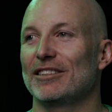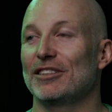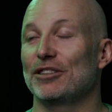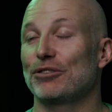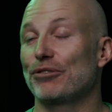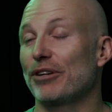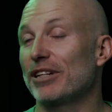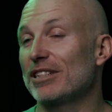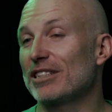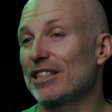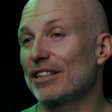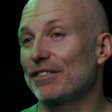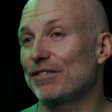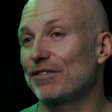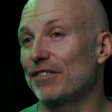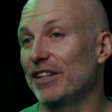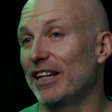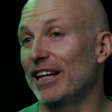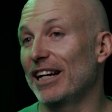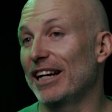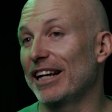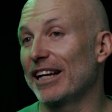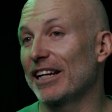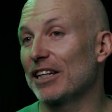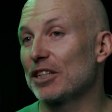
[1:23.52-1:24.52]
The green tick
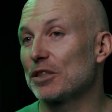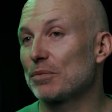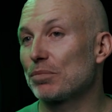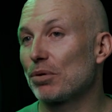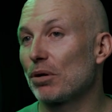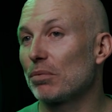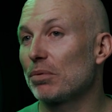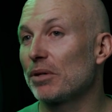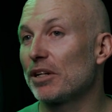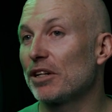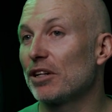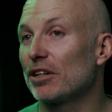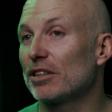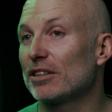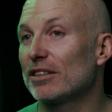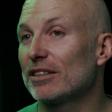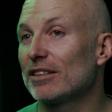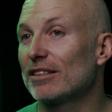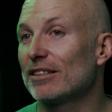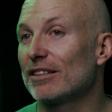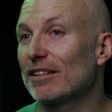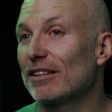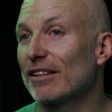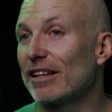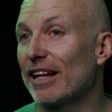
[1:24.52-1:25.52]
feeling is probably not
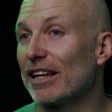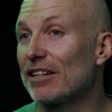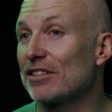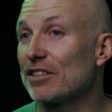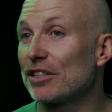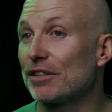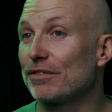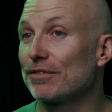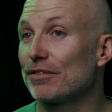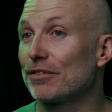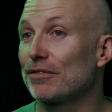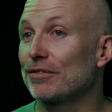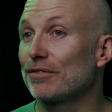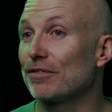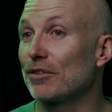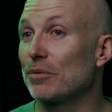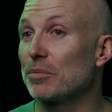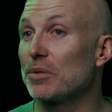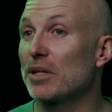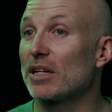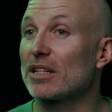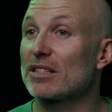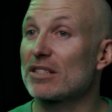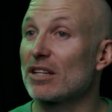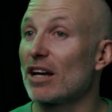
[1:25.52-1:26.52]
that different
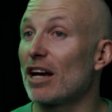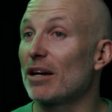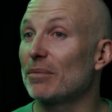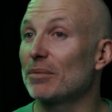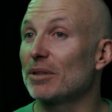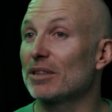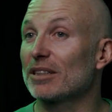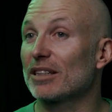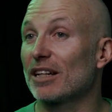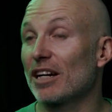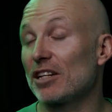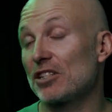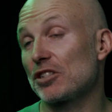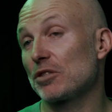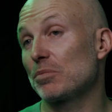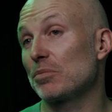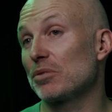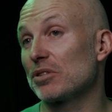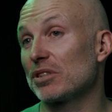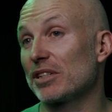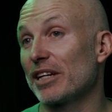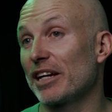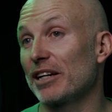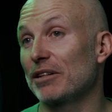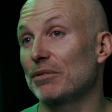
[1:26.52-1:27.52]
from the excitement
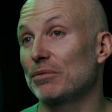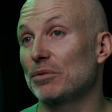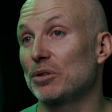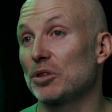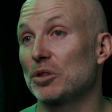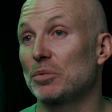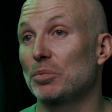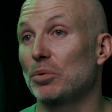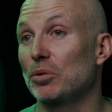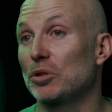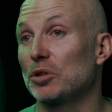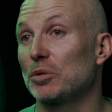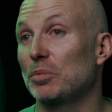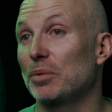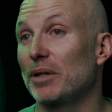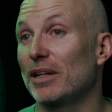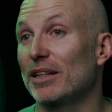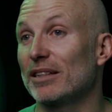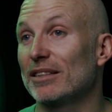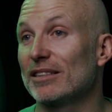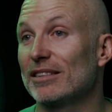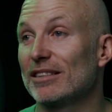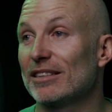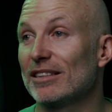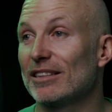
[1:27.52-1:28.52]
customers get with
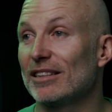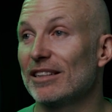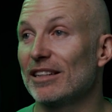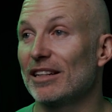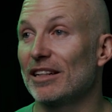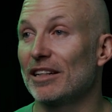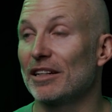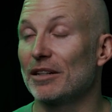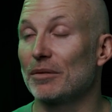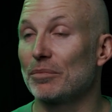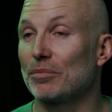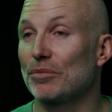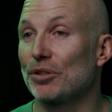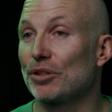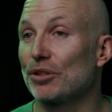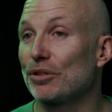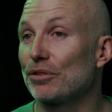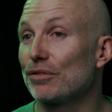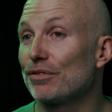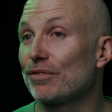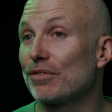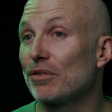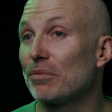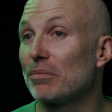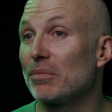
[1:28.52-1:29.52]
Sportsbet.
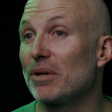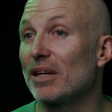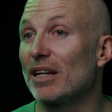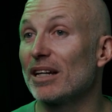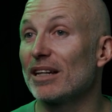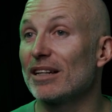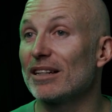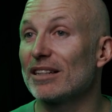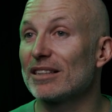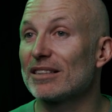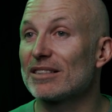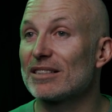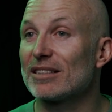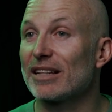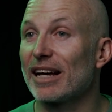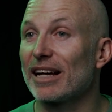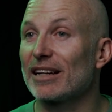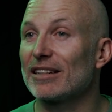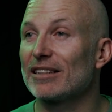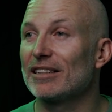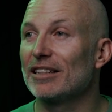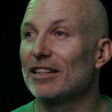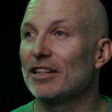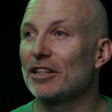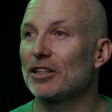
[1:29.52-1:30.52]
For me, it's
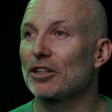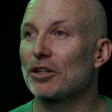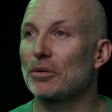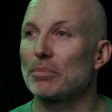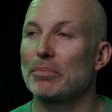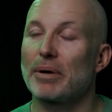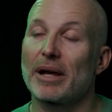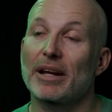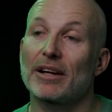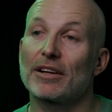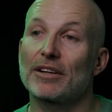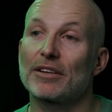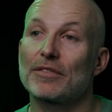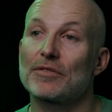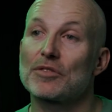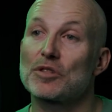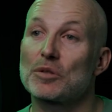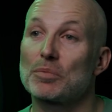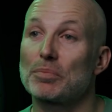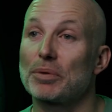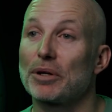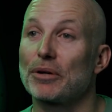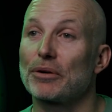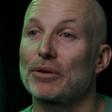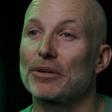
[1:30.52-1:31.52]
that competitive
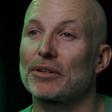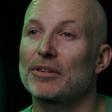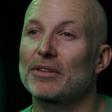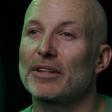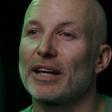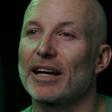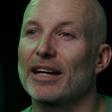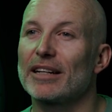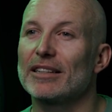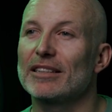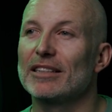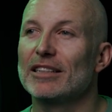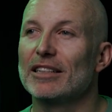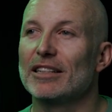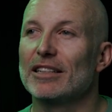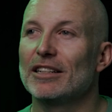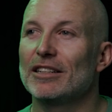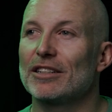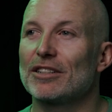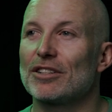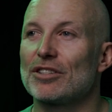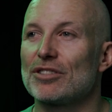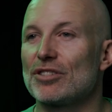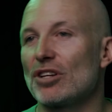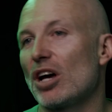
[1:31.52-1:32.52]
spirit, that
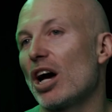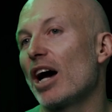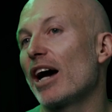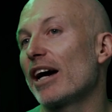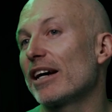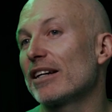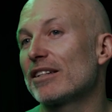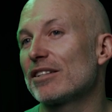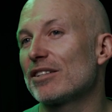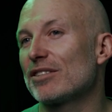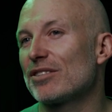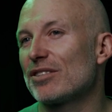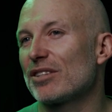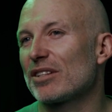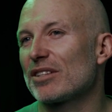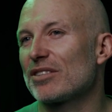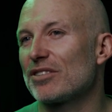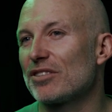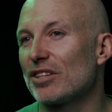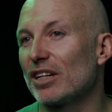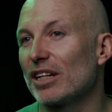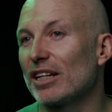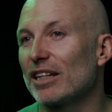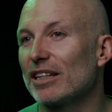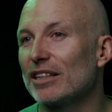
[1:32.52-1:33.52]
desire to
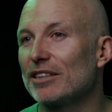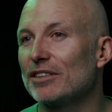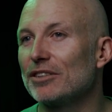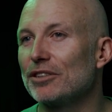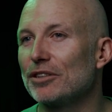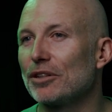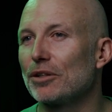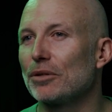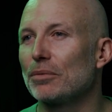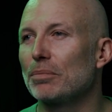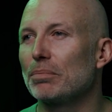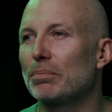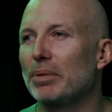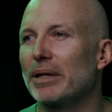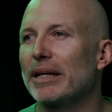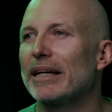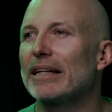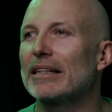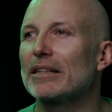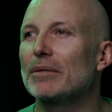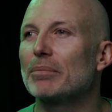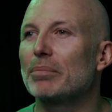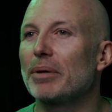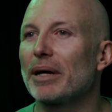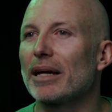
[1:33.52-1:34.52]
succeed,
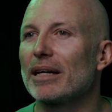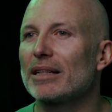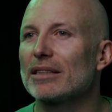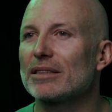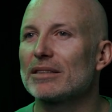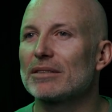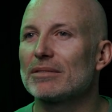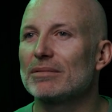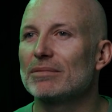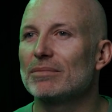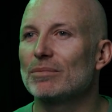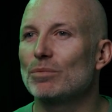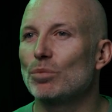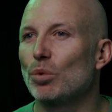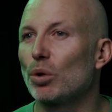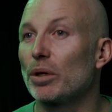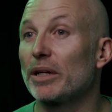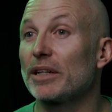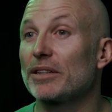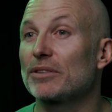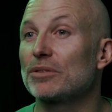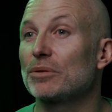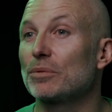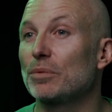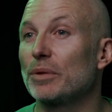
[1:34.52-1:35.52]
being the best,
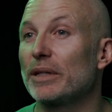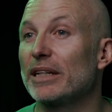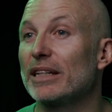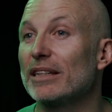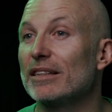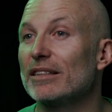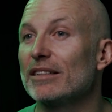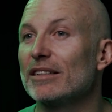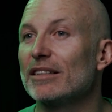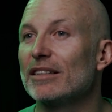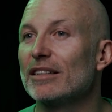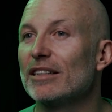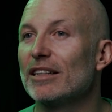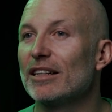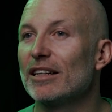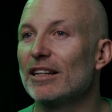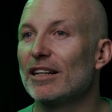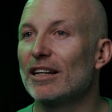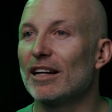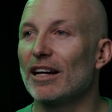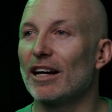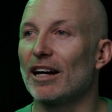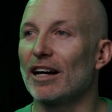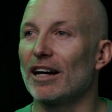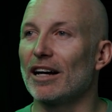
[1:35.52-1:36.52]
wanting to win.
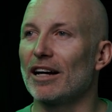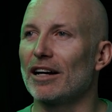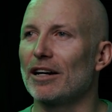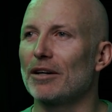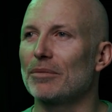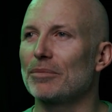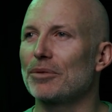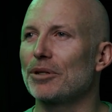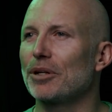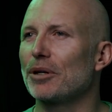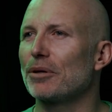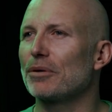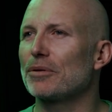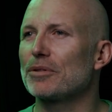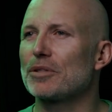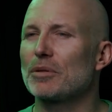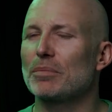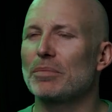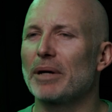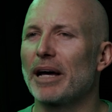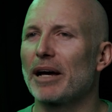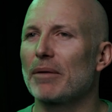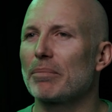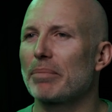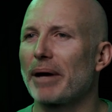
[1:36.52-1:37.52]
It's
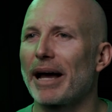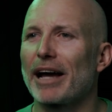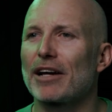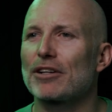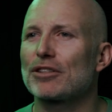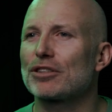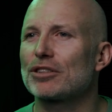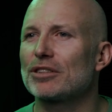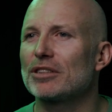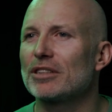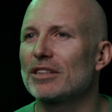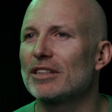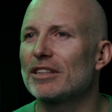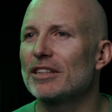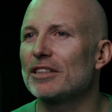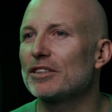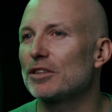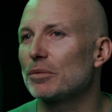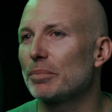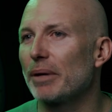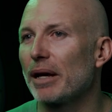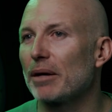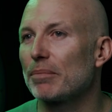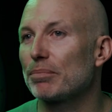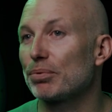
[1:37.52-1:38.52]
about passion,
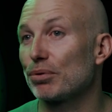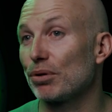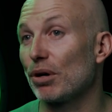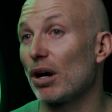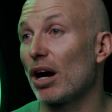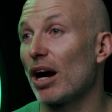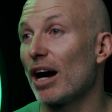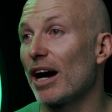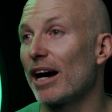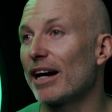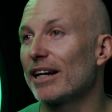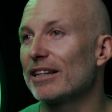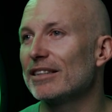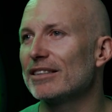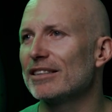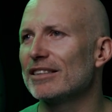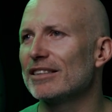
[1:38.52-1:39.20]
it's about pride,